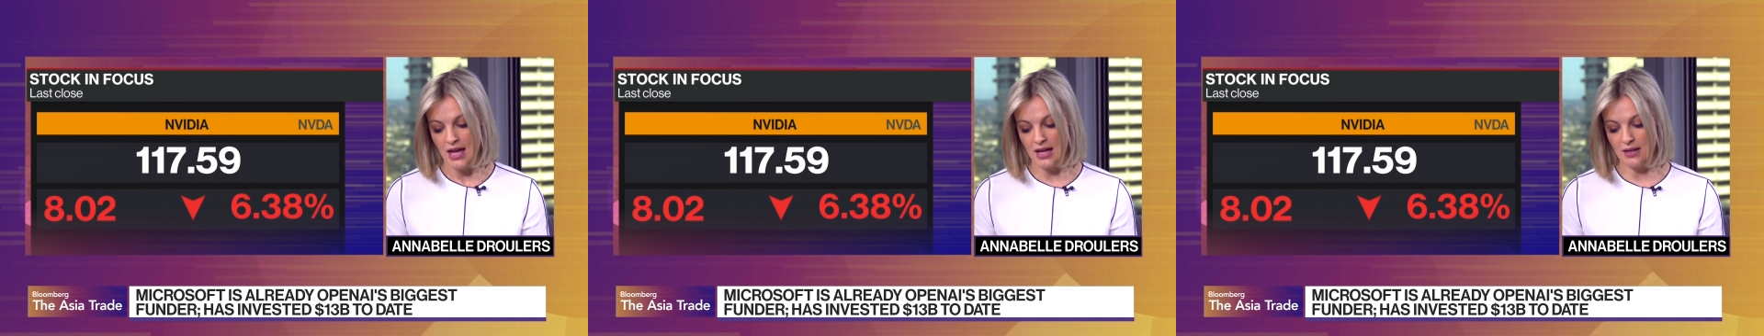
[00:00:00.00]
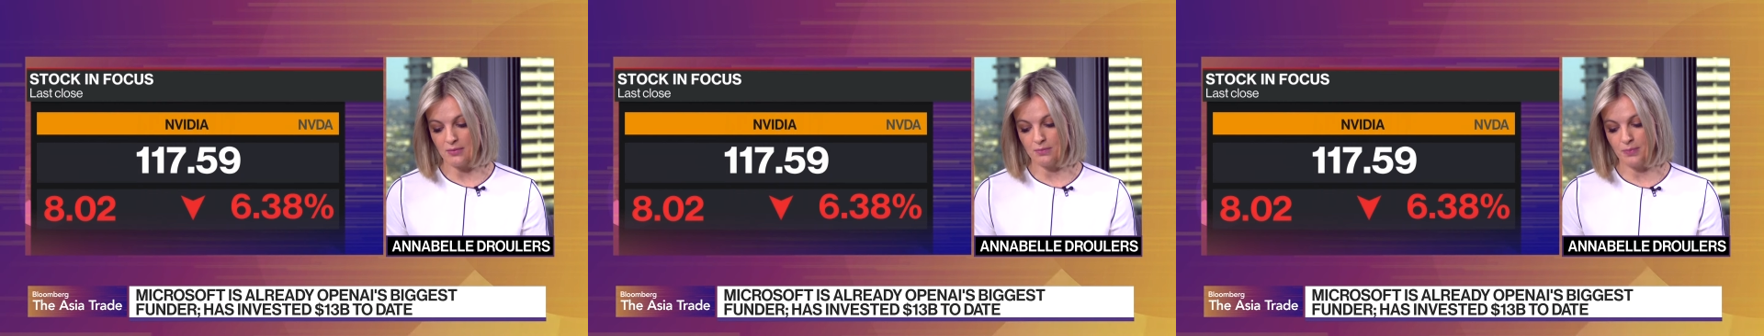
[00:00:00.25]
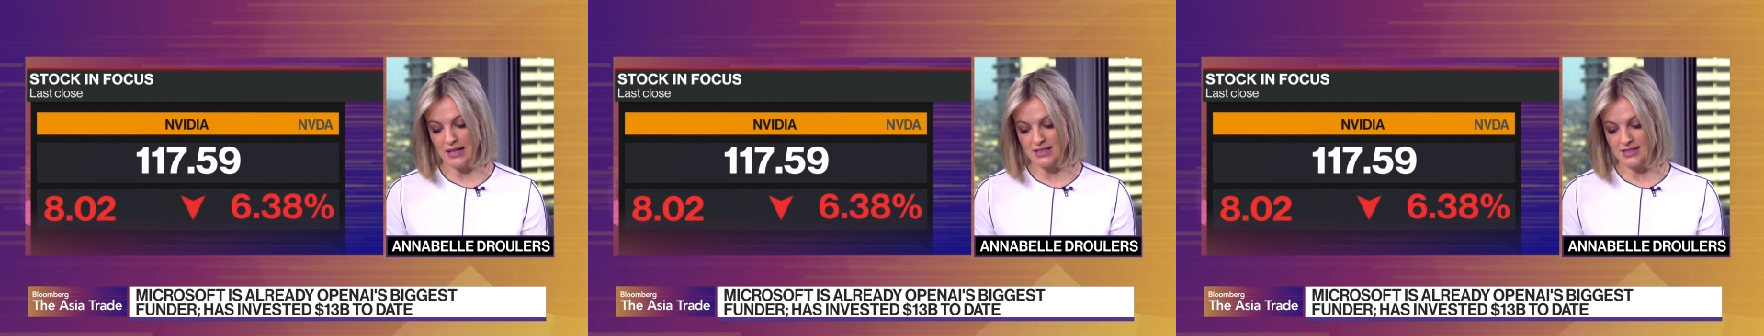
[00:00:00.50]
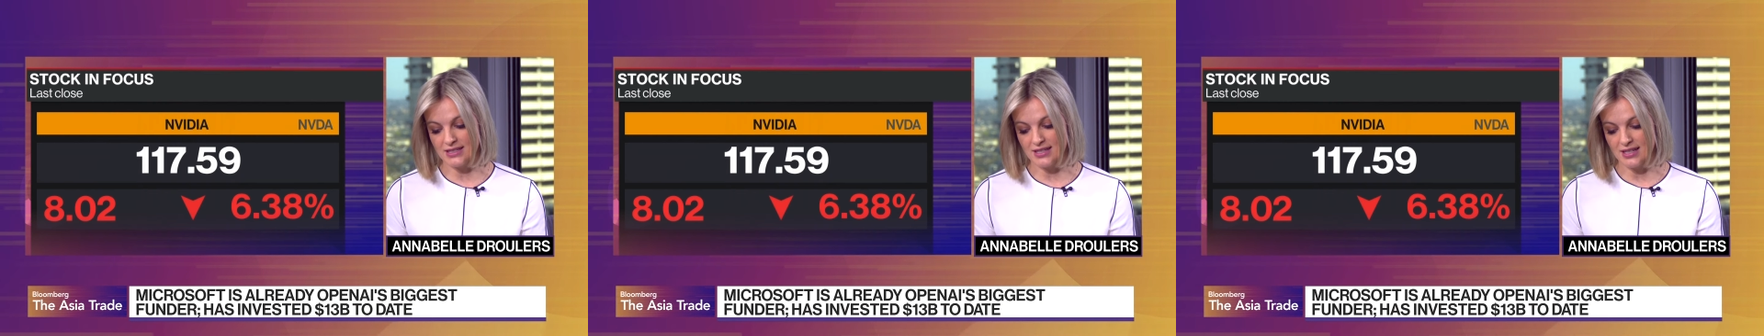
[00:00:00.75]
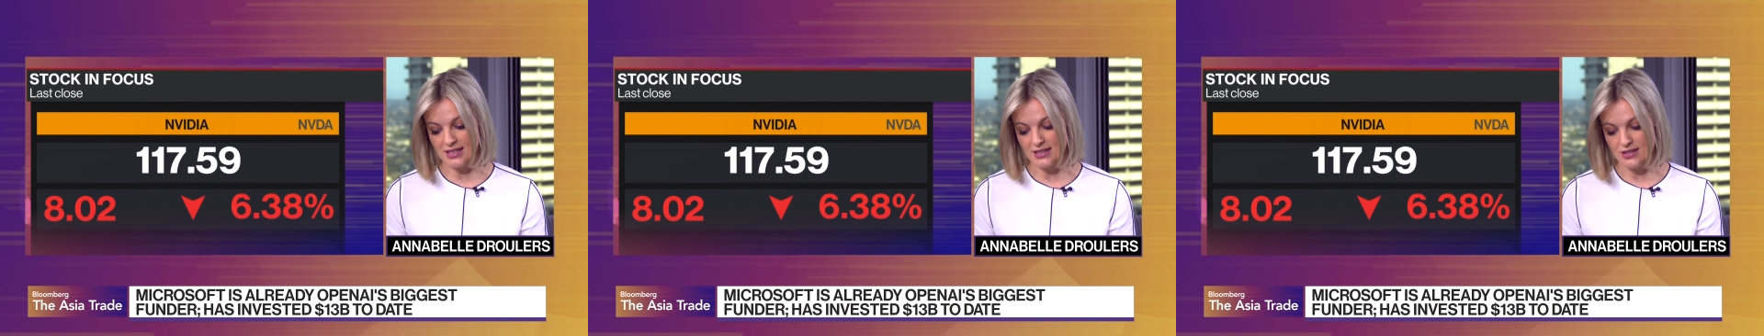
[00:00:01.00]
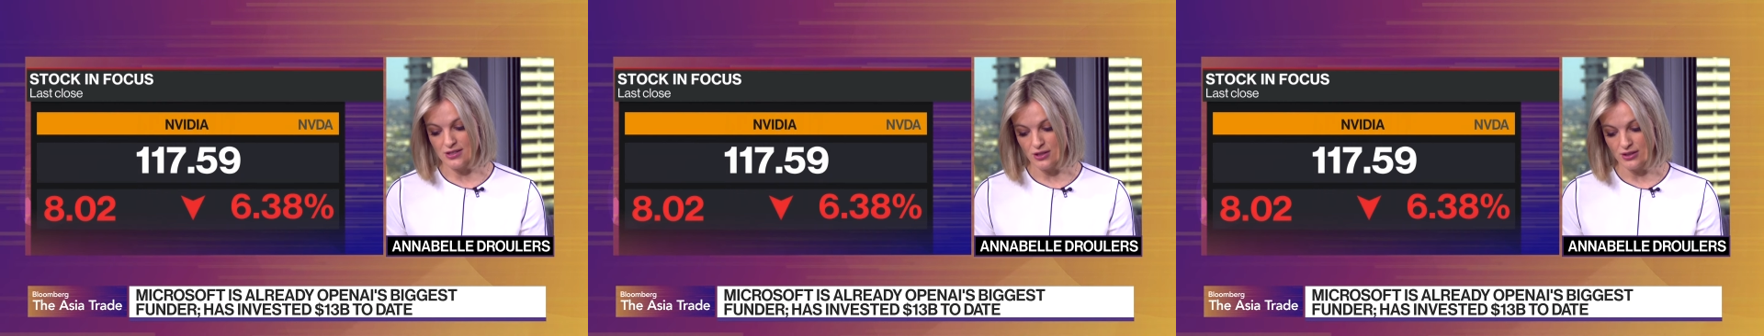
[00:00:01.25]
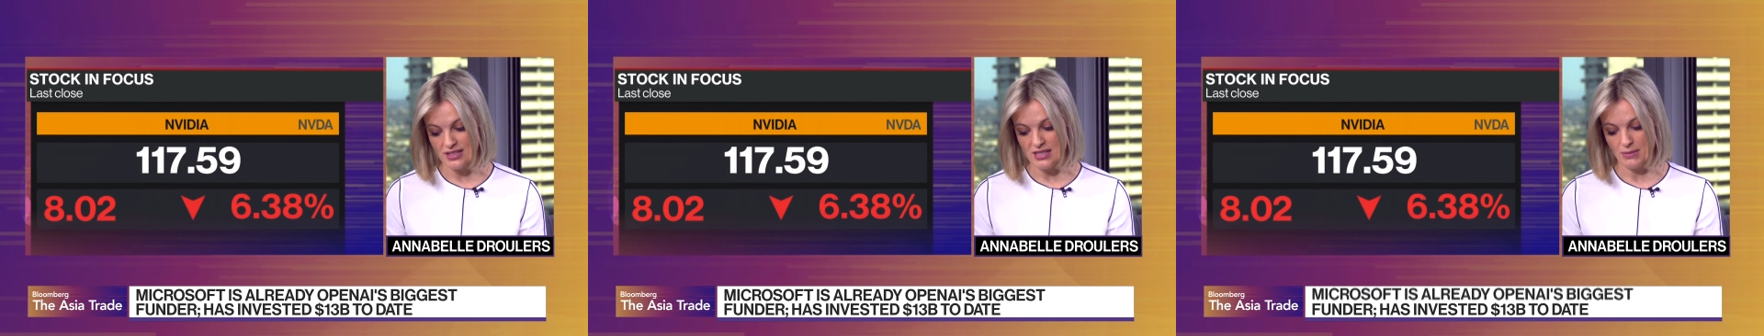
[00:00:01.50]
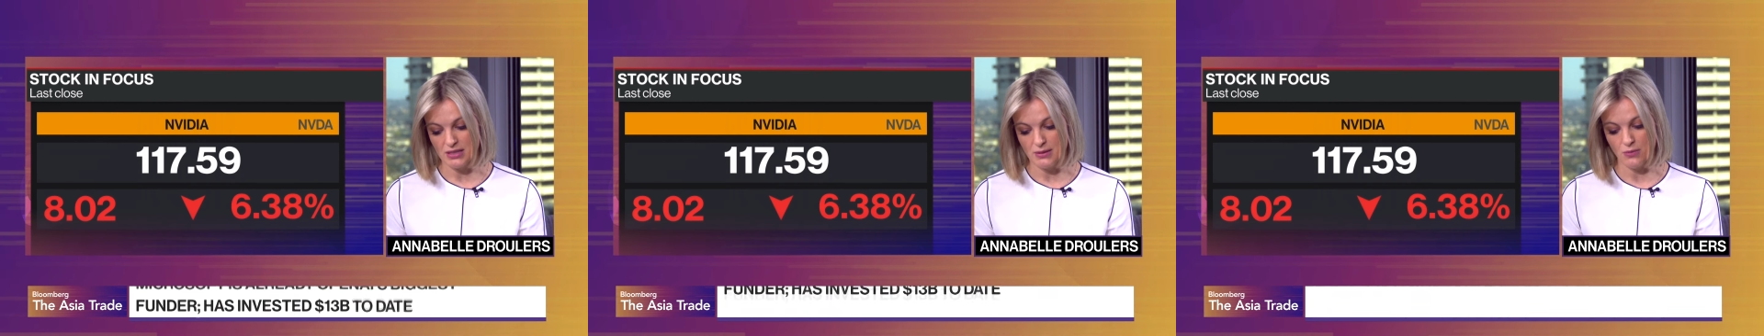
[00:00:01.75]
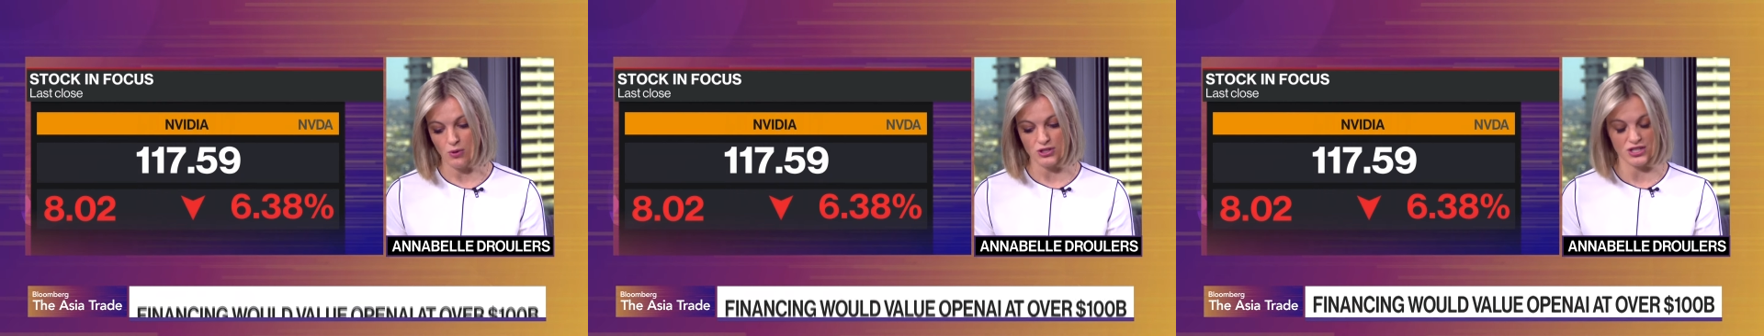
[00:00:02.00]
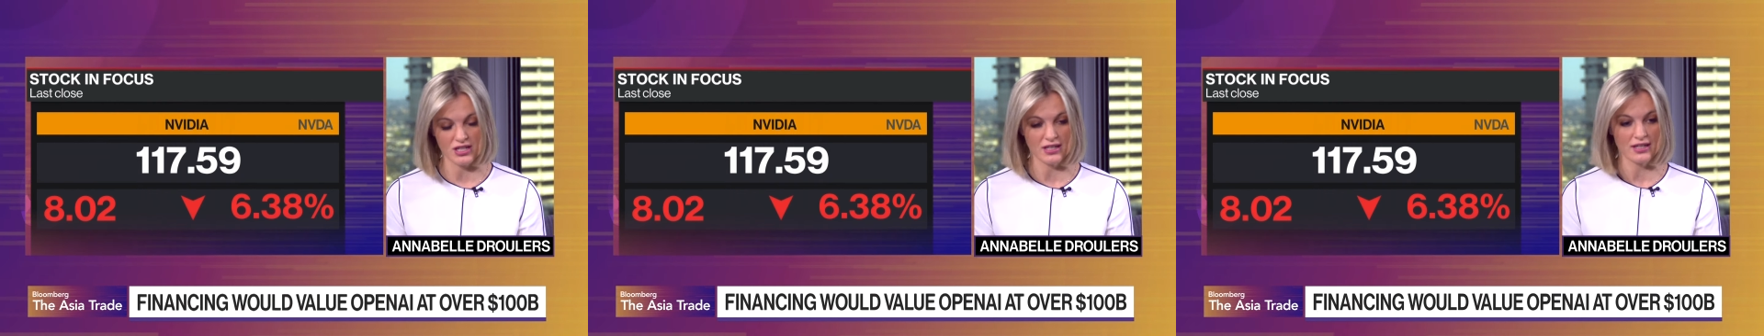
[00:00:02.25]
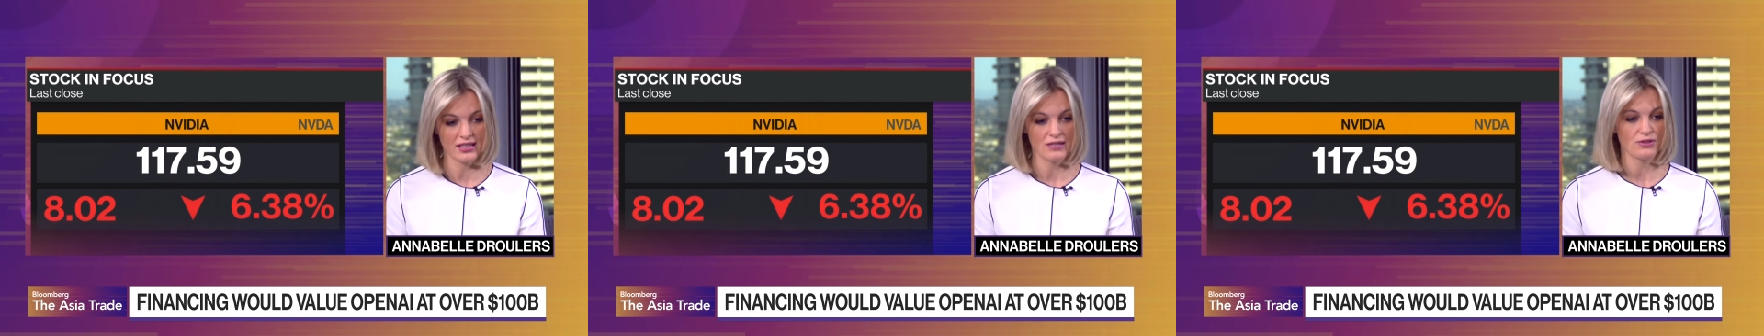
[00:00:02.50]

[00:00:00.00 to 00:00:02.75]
Uh, but uh, certainly something to be watching,